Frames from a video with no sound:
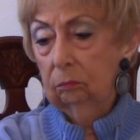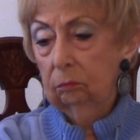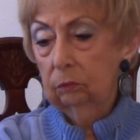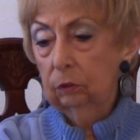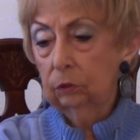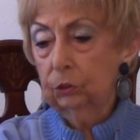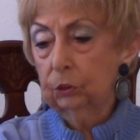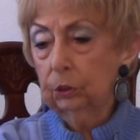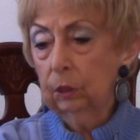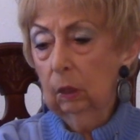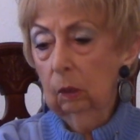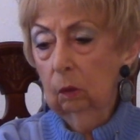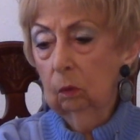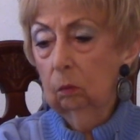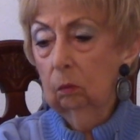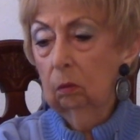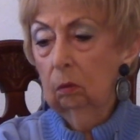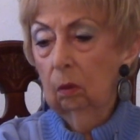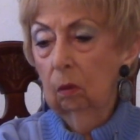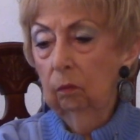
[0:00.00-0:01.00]

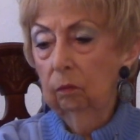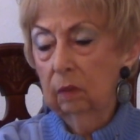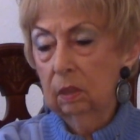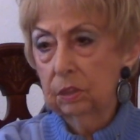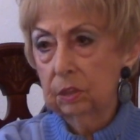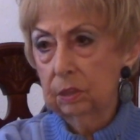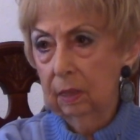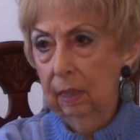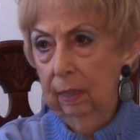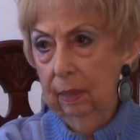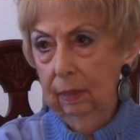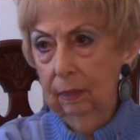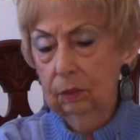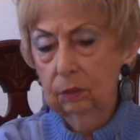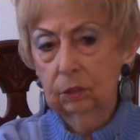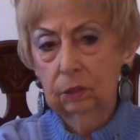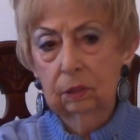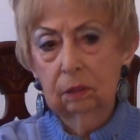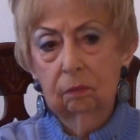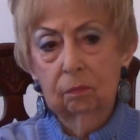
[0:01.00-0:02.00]
show on the
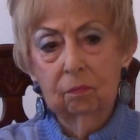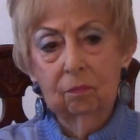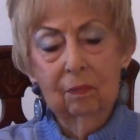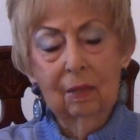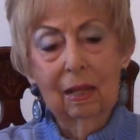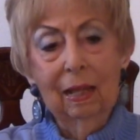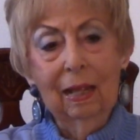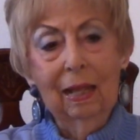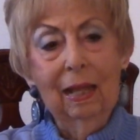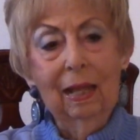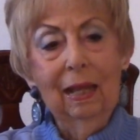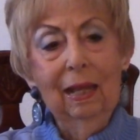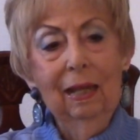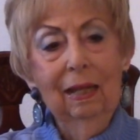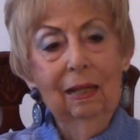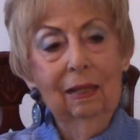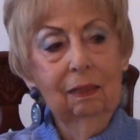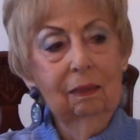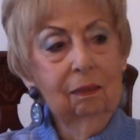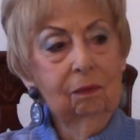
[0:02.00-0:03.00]
stage.
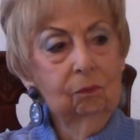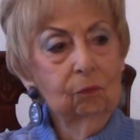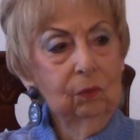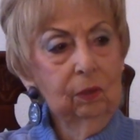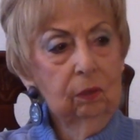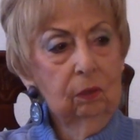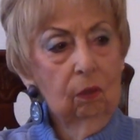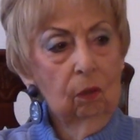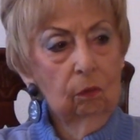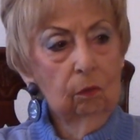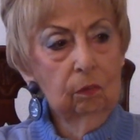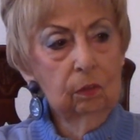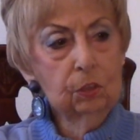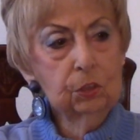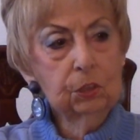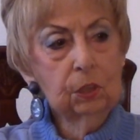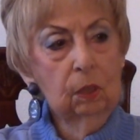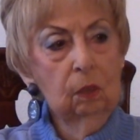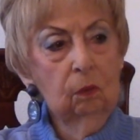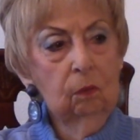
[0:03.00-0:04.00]
And we'd go to the
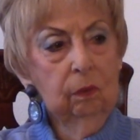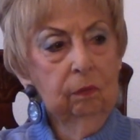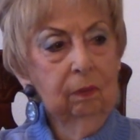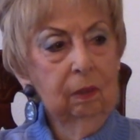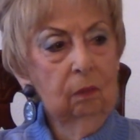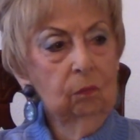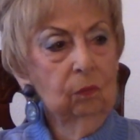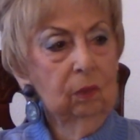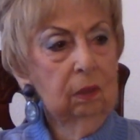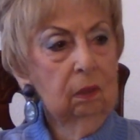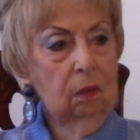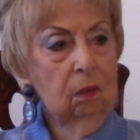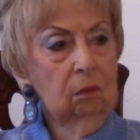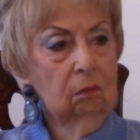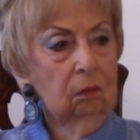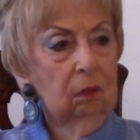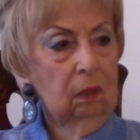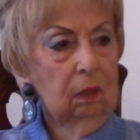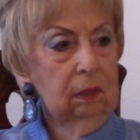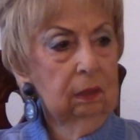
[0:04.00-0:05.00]
show, and then we'd go to
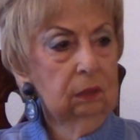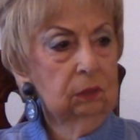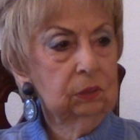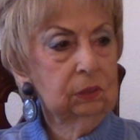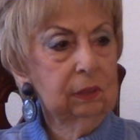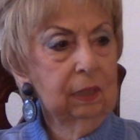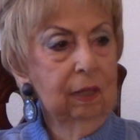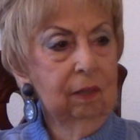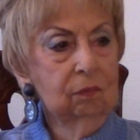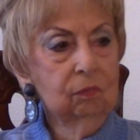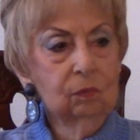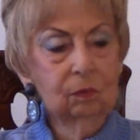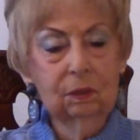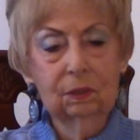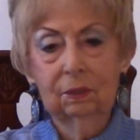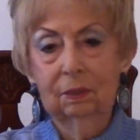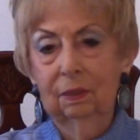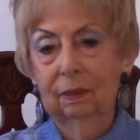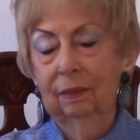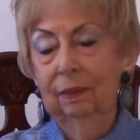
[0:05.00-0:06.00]
lunch
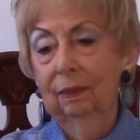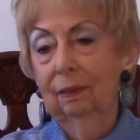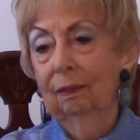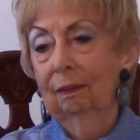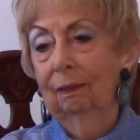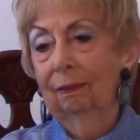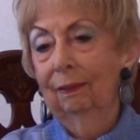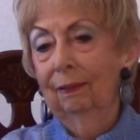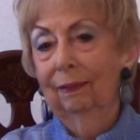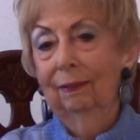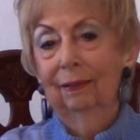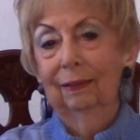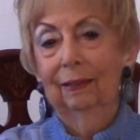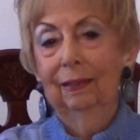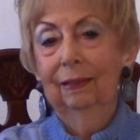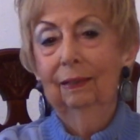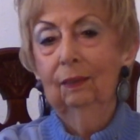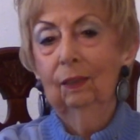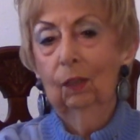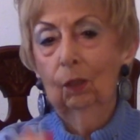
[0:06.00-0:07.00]
afterwards, and then
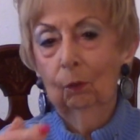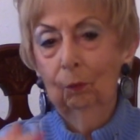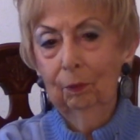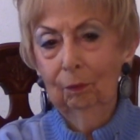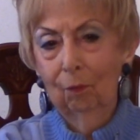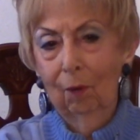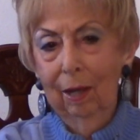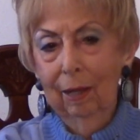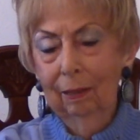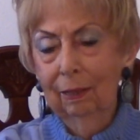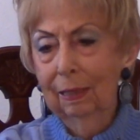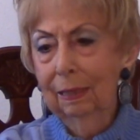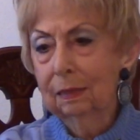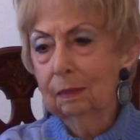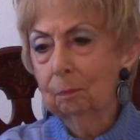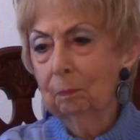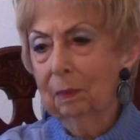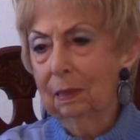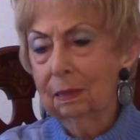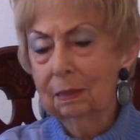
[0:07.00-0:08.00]
he'd go and ride his
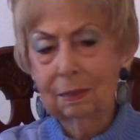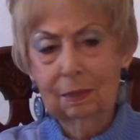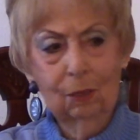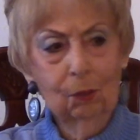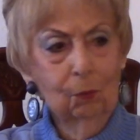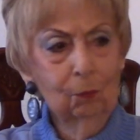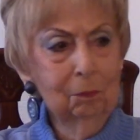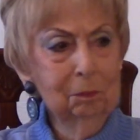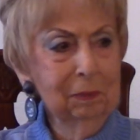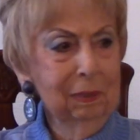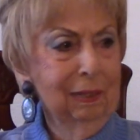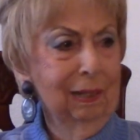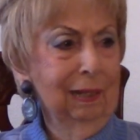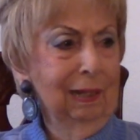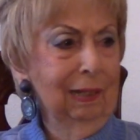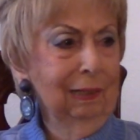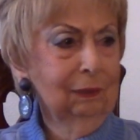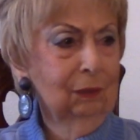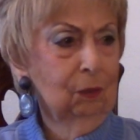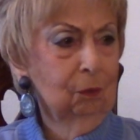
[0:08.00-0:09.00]
bus home, and
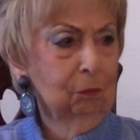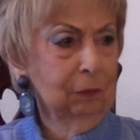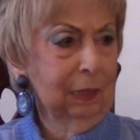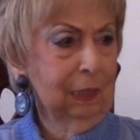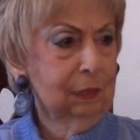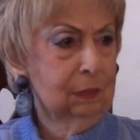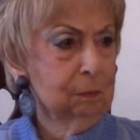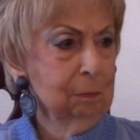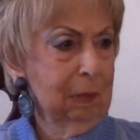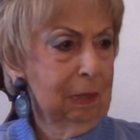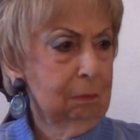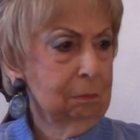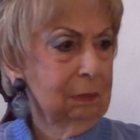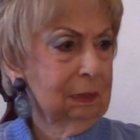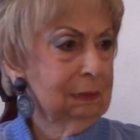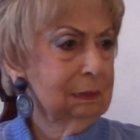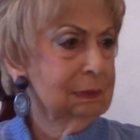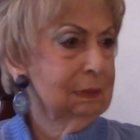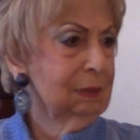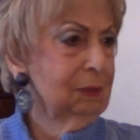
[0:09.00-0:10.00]
I'd go catch my
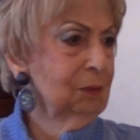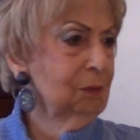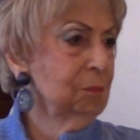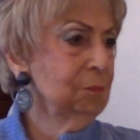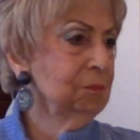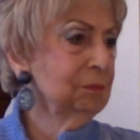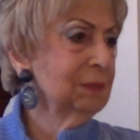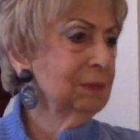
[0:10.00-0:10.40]
bus home.